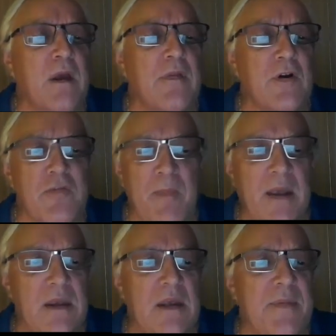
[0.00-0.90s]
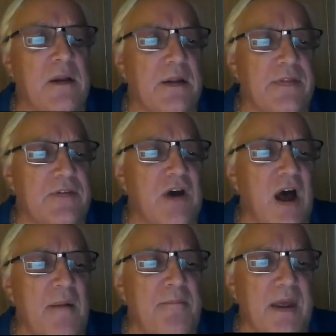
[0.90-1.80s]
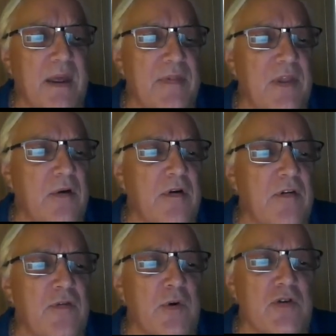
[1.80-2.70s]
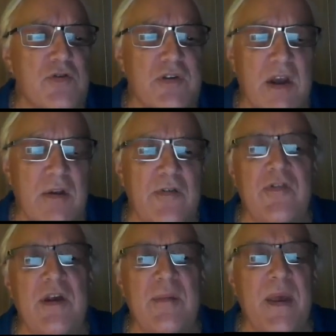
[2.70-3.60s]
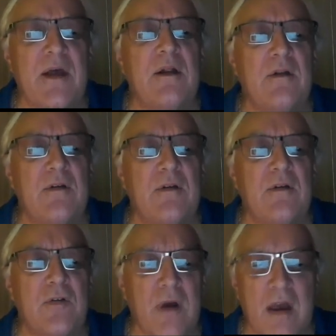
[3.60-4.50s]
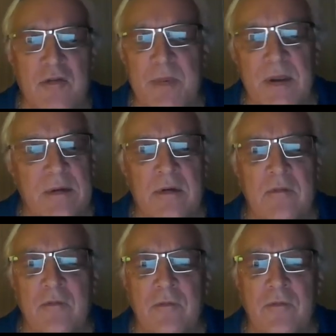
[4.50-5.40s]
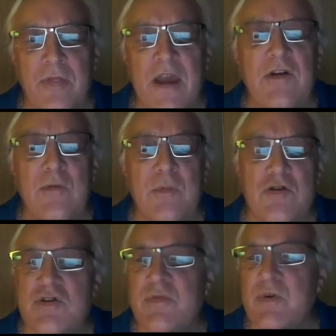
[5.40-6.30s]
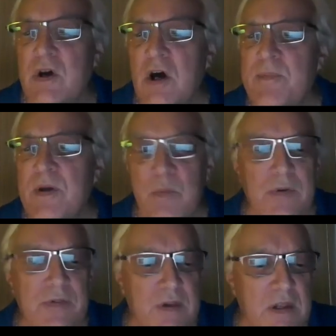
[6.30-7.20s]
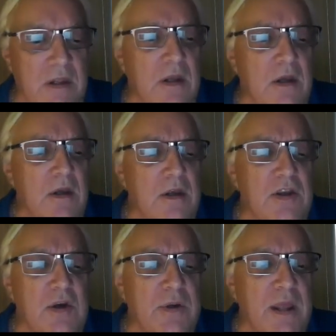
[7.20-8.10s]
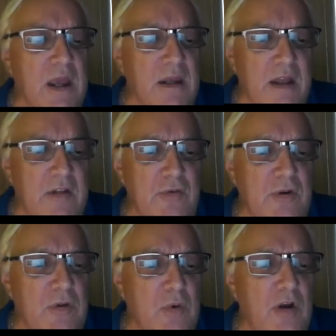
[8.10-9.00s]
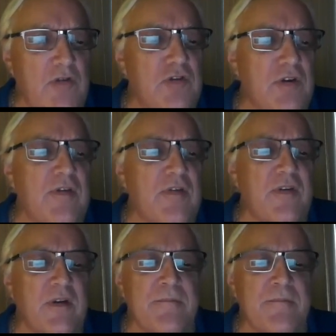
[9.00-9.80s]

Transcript: There's my email at the top, and there is Richard Taylor's email, who has been, thank you, Richard, for helping with the Q&A and answering the questions.